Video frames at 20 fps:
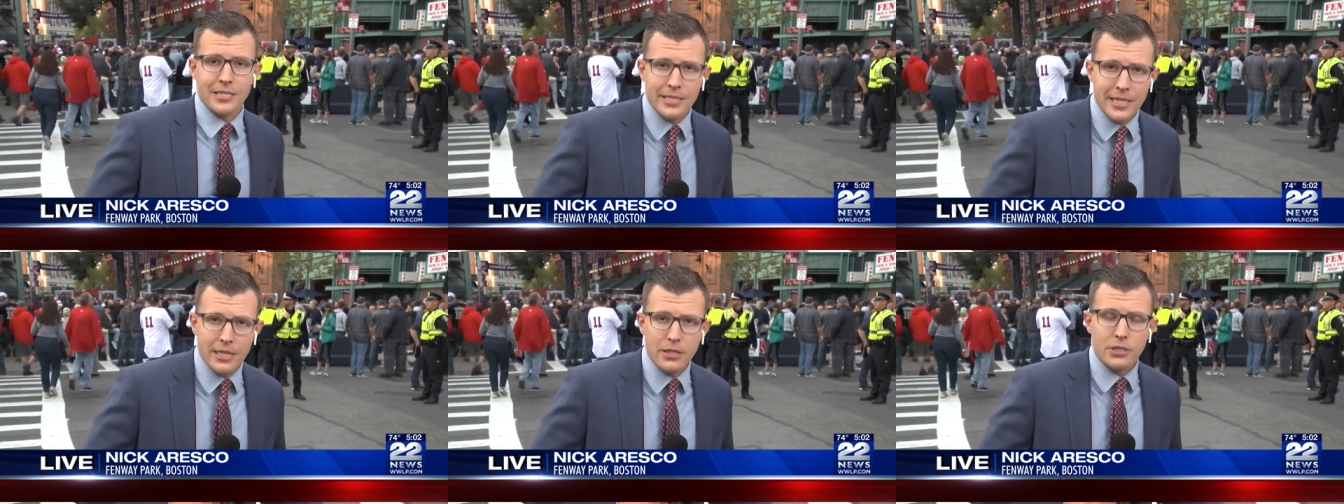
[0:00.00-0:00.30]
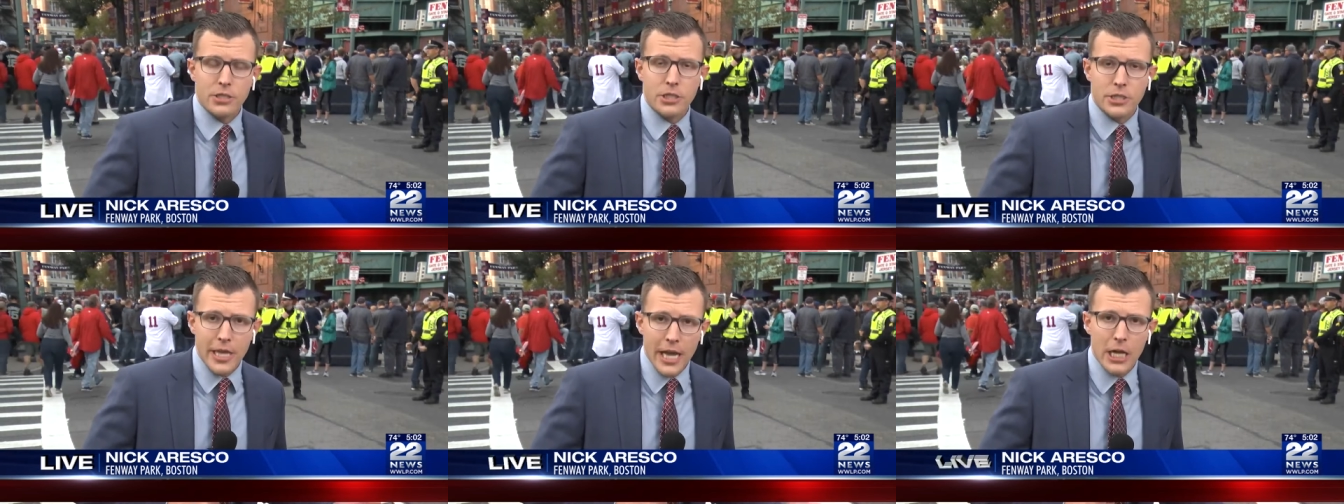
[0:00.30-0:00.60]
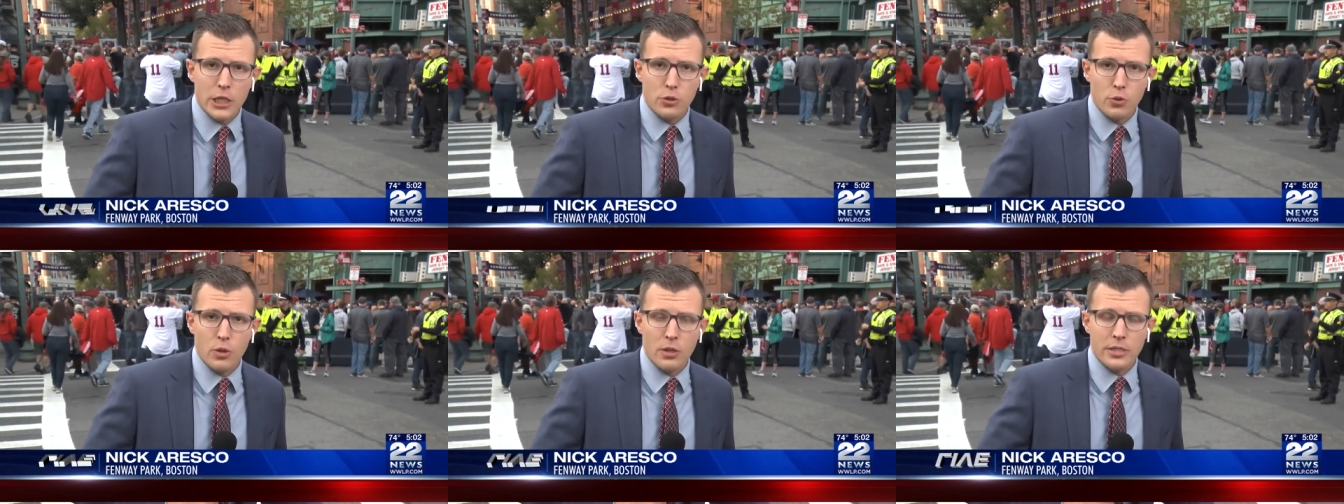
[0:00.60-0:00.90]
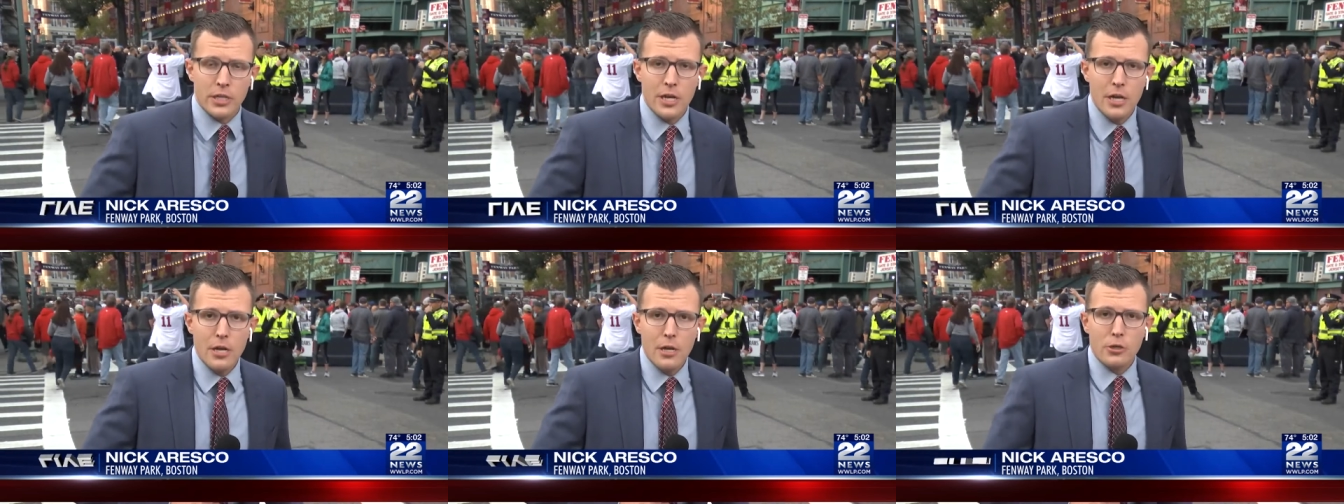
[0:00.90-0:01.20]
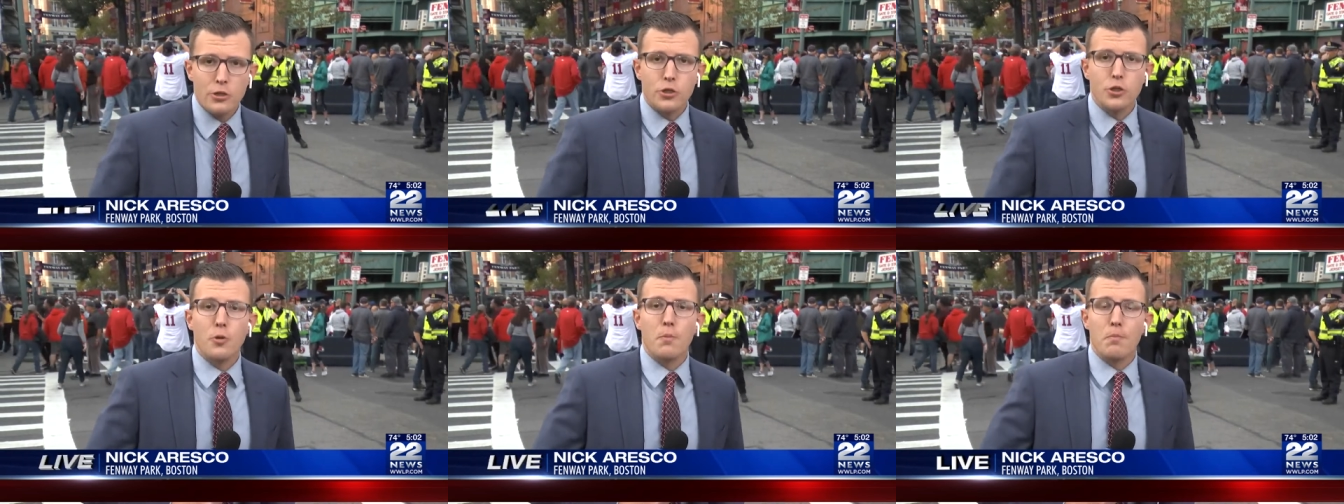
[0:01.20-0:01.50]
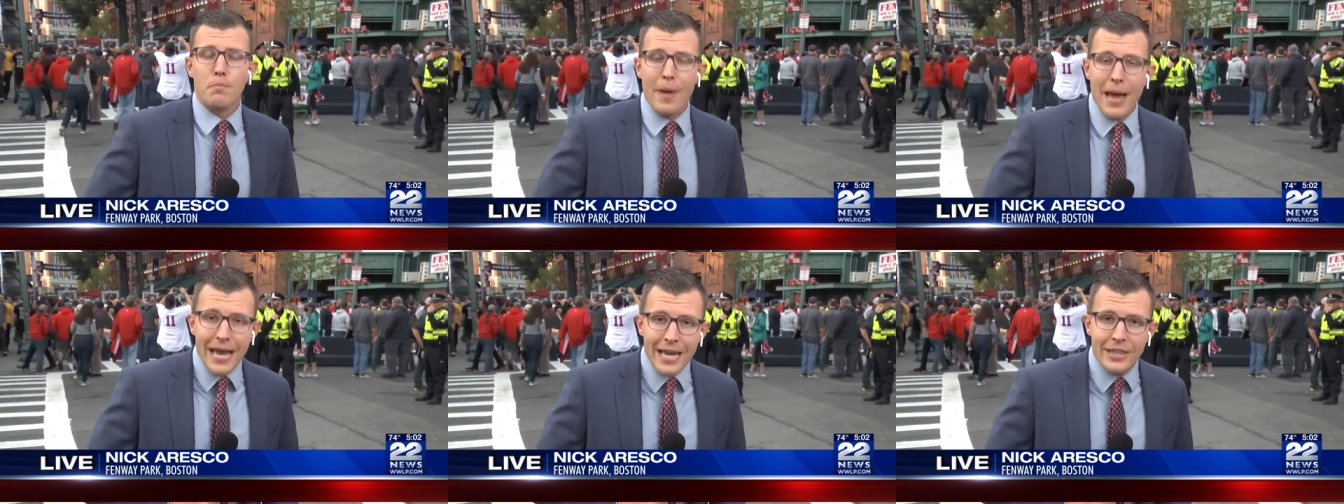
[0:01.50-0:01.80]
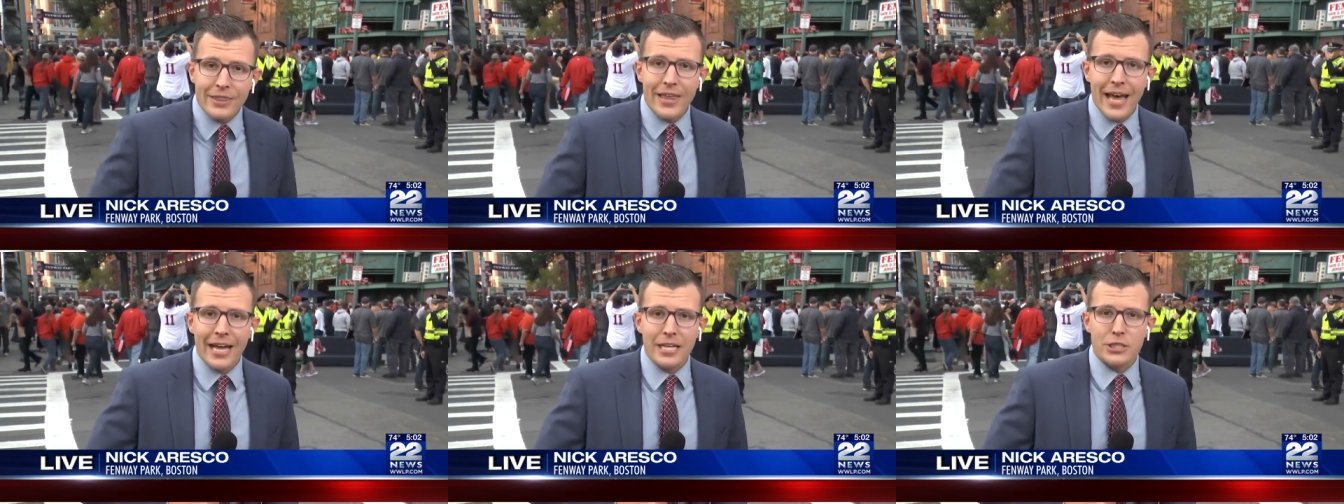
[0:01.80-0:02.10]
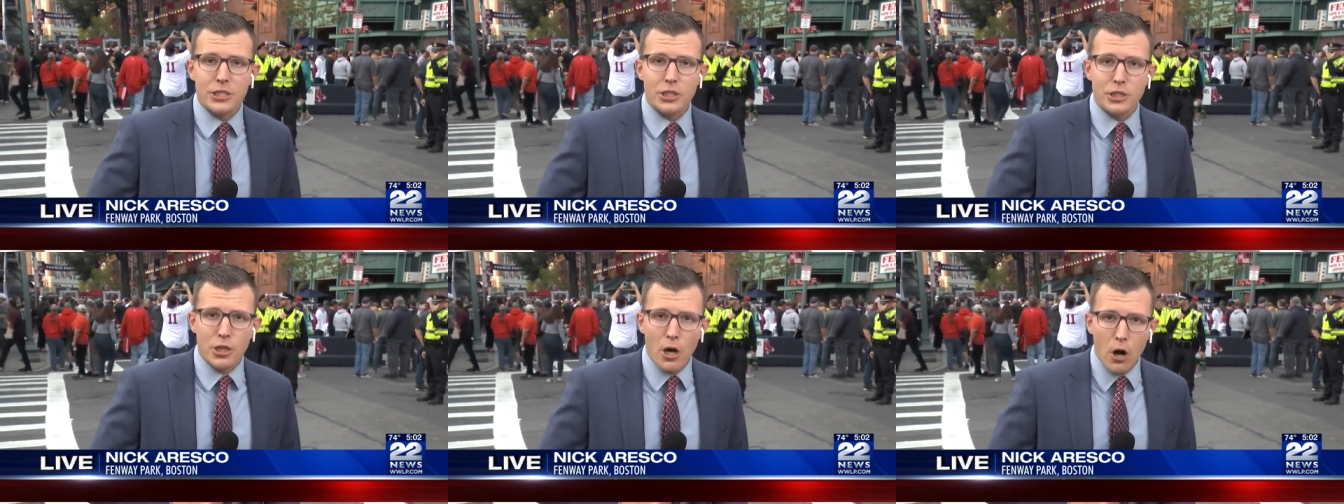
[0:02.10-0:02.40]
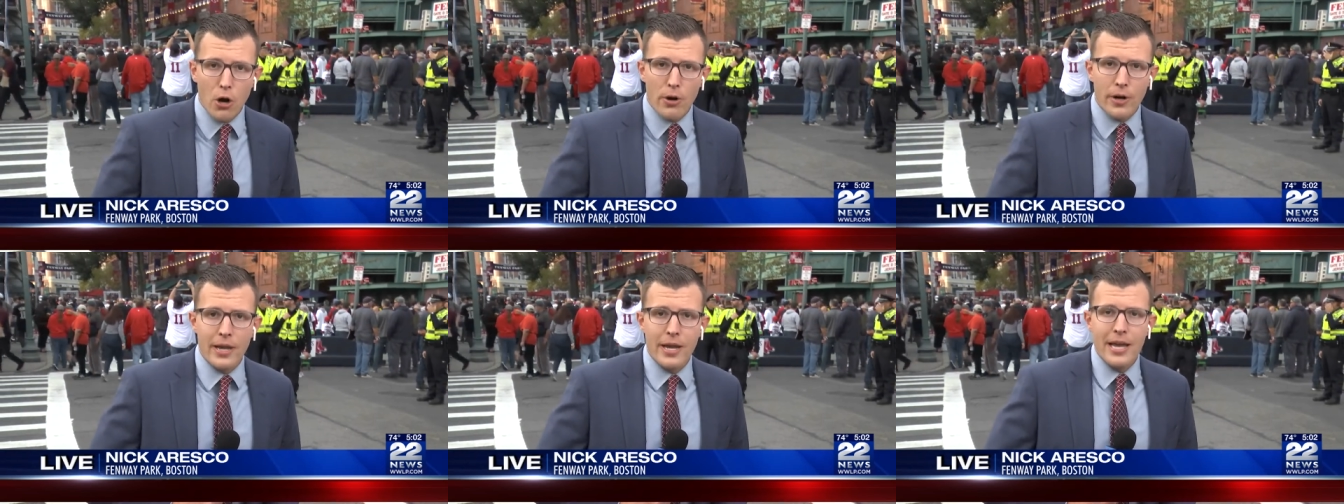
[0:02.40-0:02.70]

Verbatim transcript: scheduled to make that start